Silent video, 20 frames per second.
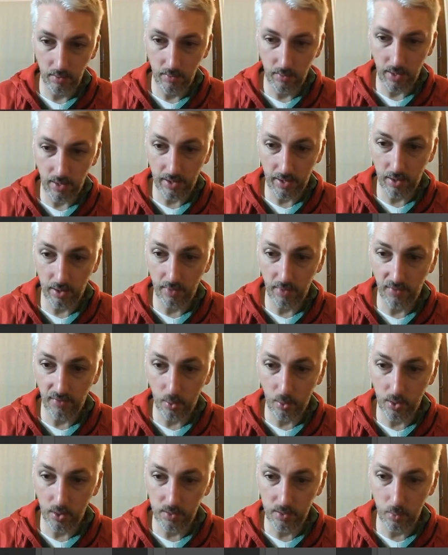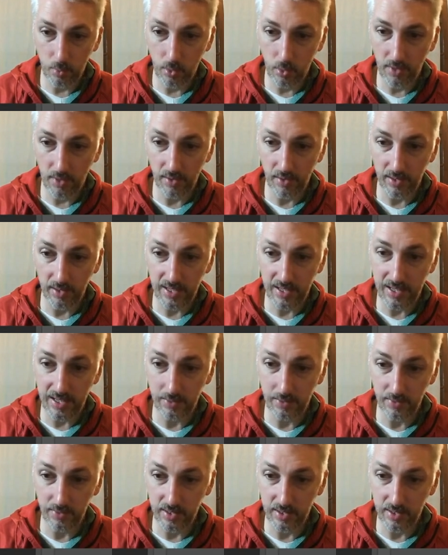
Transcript: I could have focused more on the leaves